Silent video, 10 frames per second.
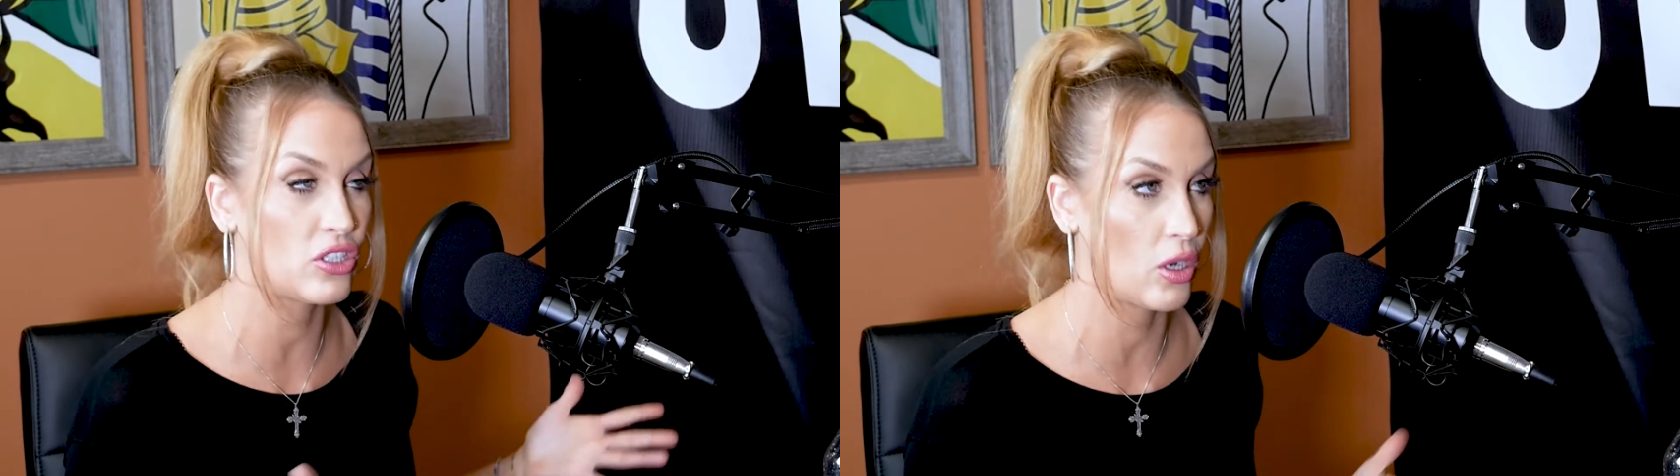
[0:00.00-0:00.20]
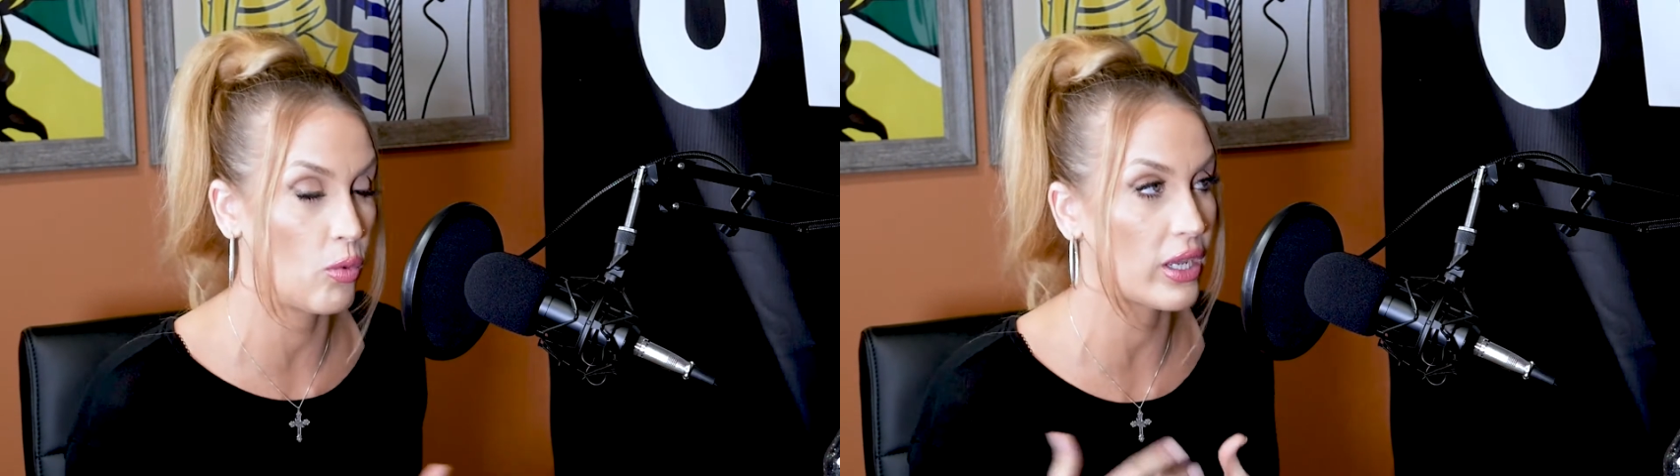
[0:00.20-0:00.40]

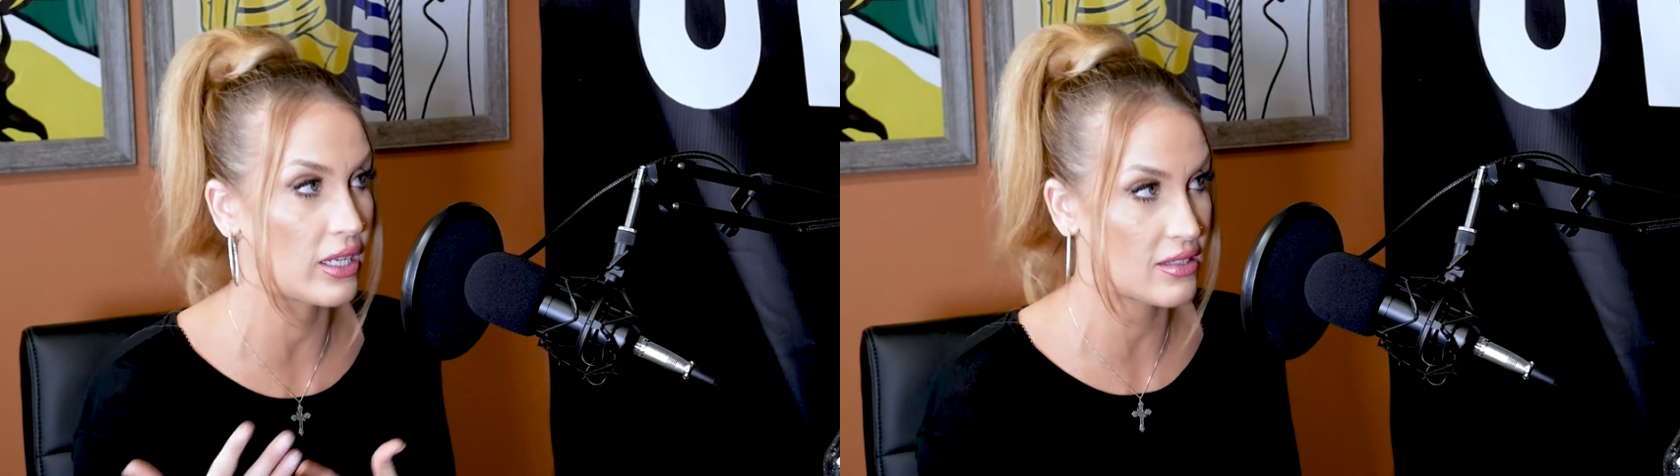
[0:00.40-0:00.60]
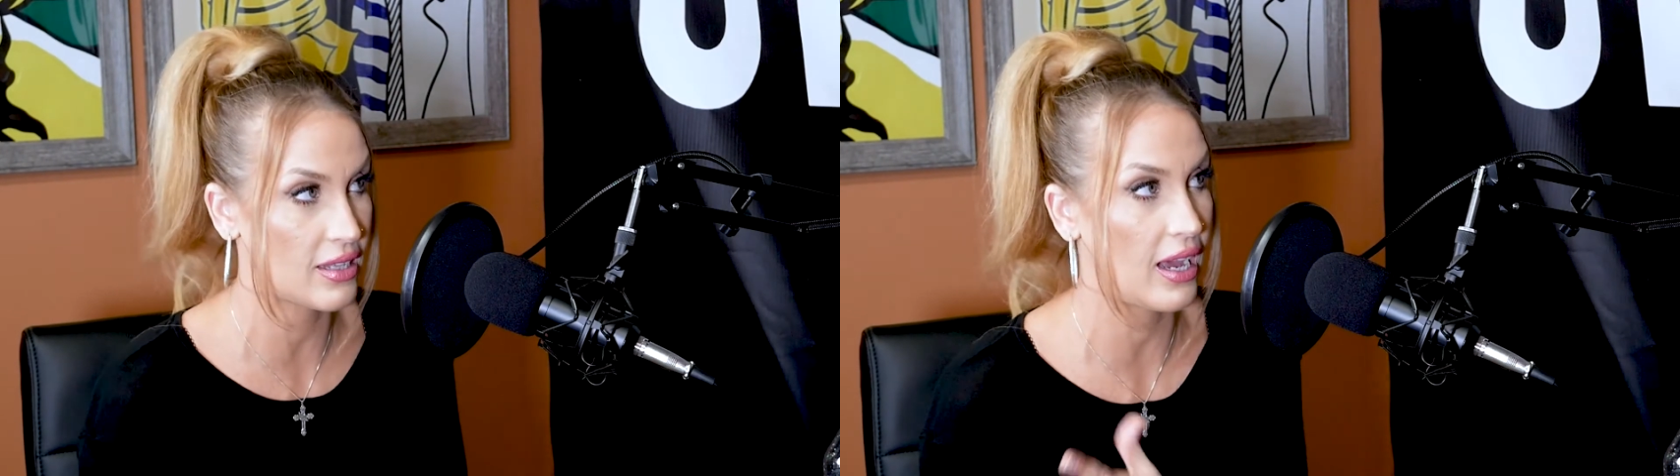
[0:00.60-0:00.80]
we'll get
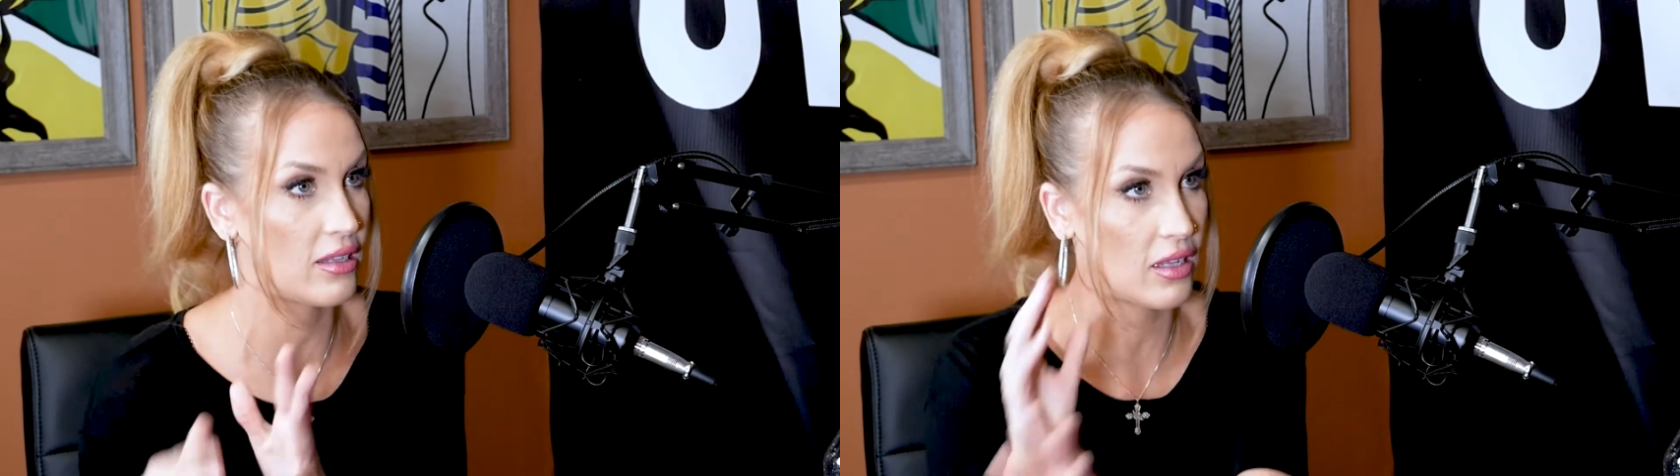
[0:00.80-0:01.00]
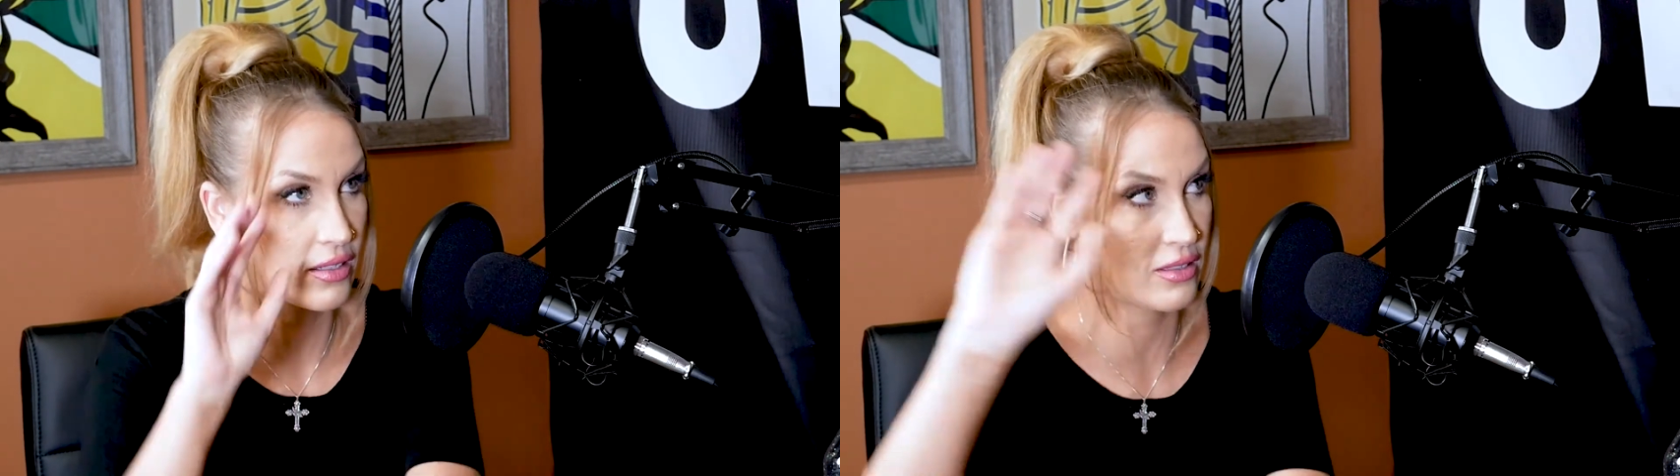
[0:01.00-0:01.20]
into
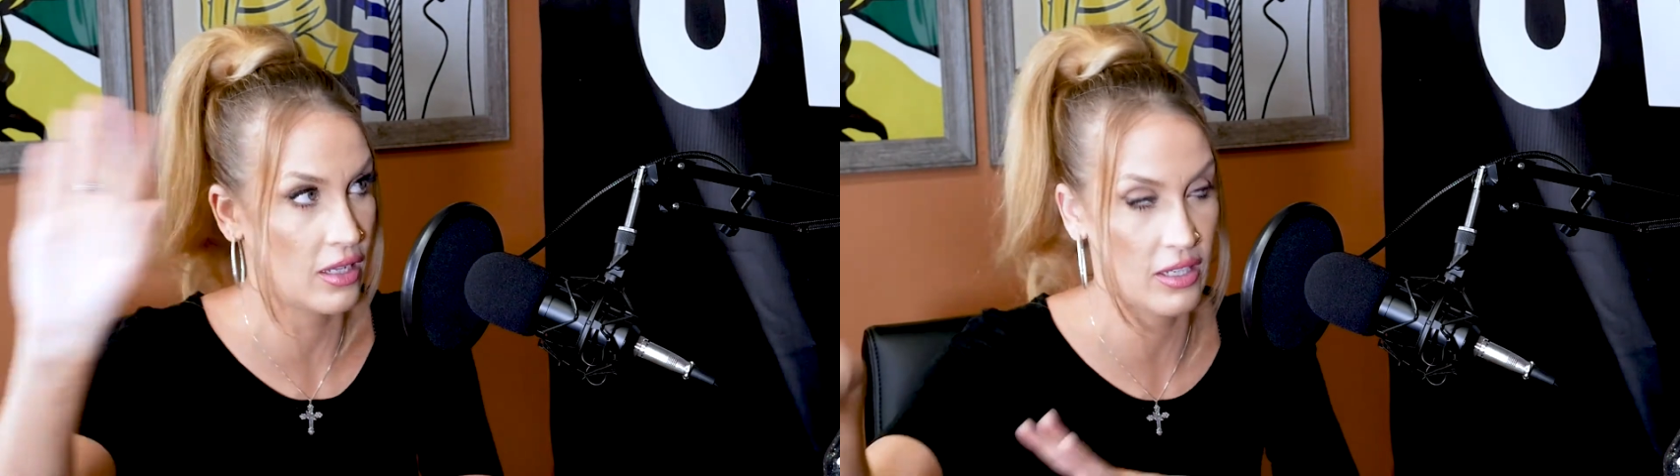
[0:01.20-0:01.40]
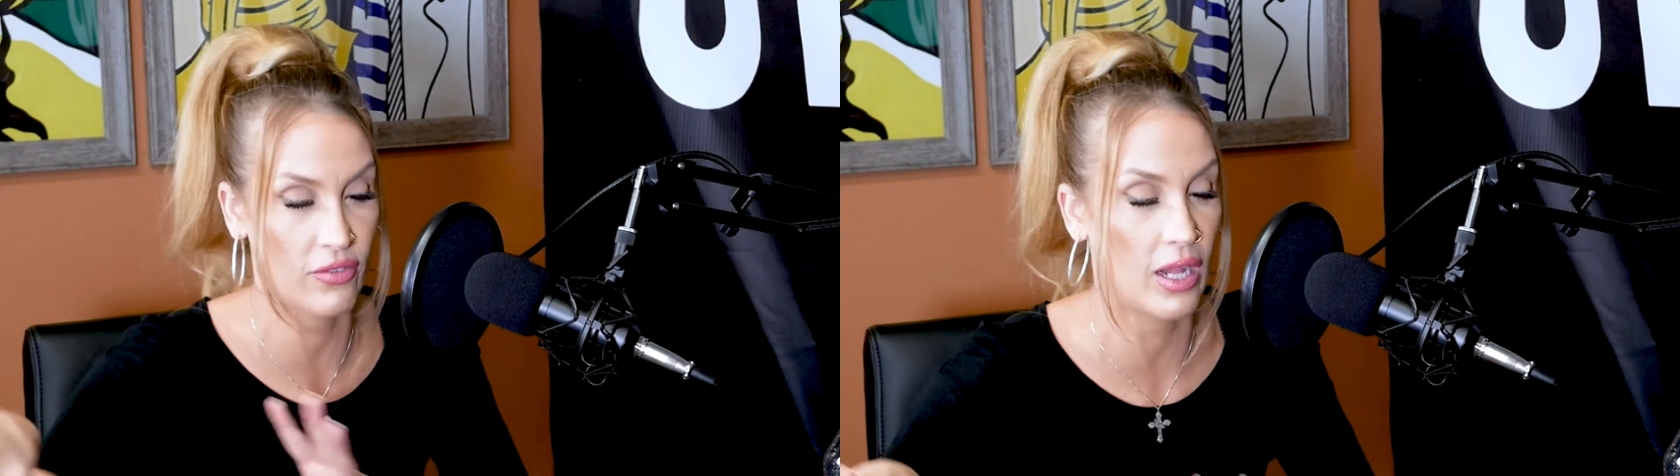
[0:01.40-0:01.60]
that
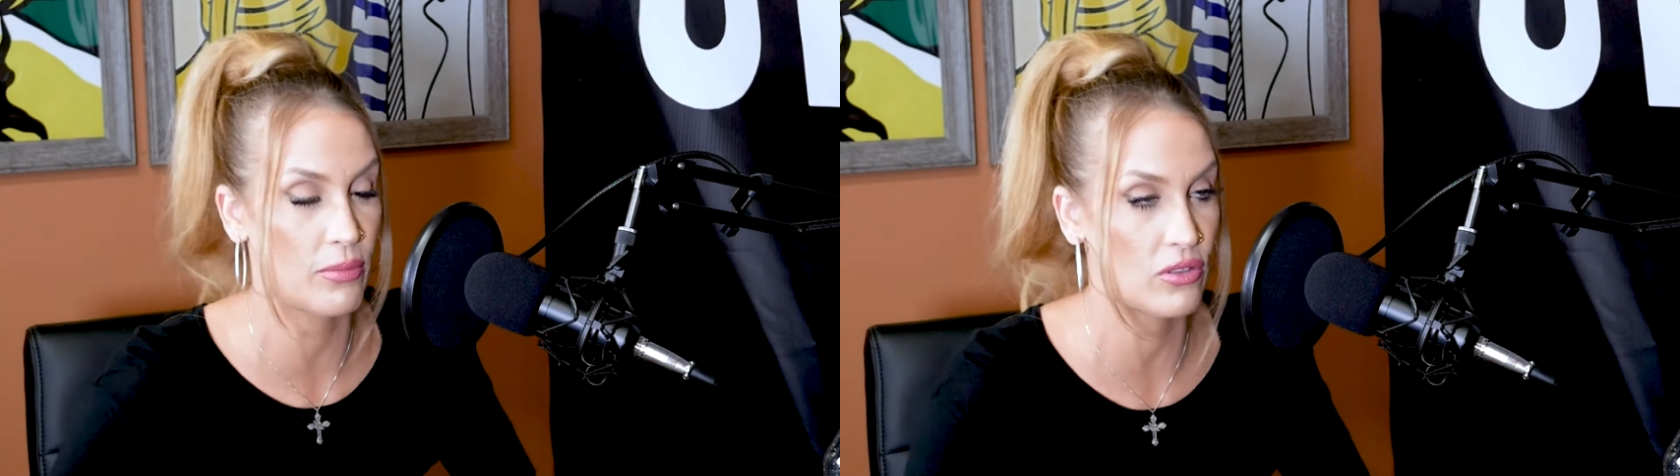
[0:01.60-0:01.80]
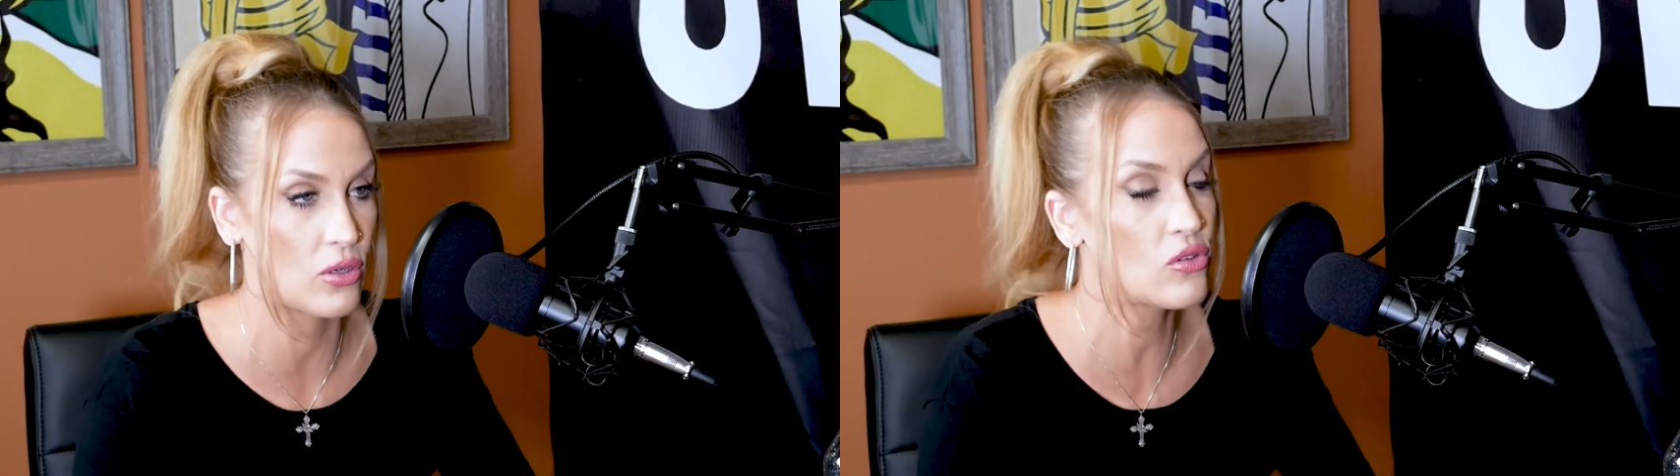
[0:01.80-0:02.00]
different
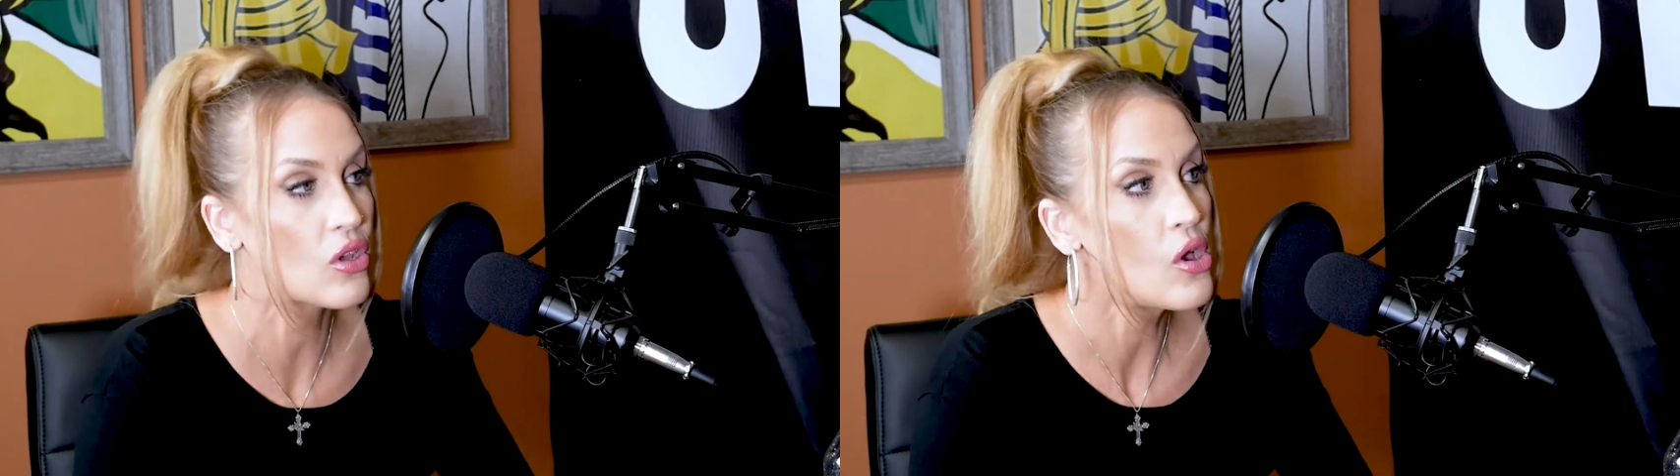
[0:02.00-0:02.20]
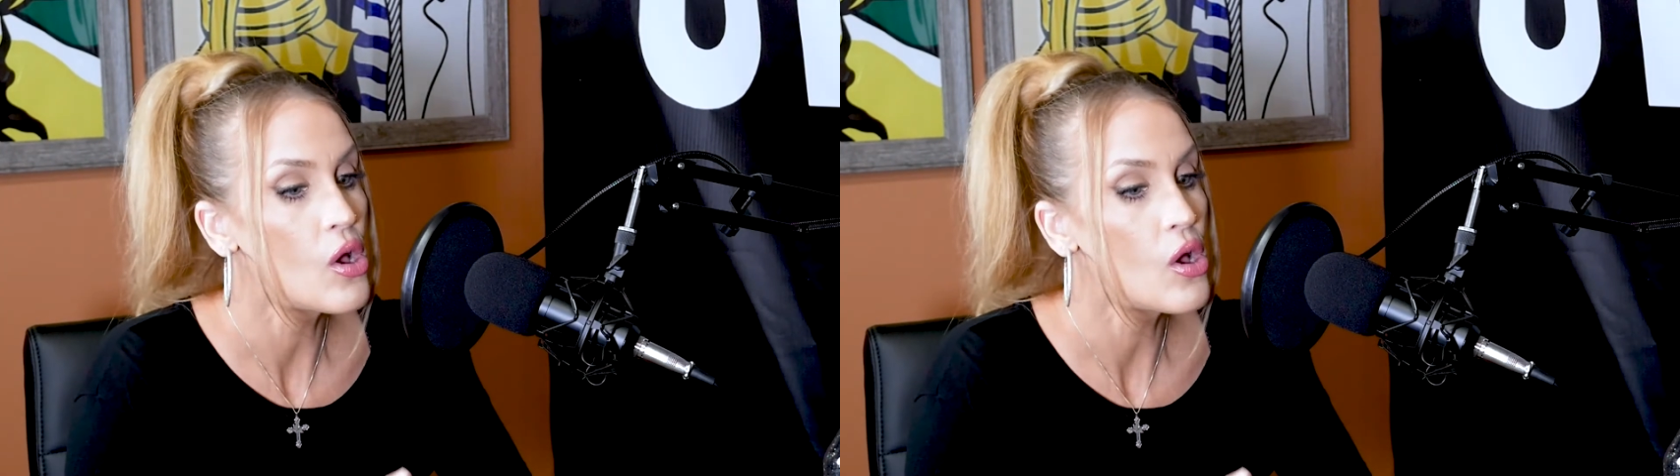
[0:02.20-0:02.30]
episodes.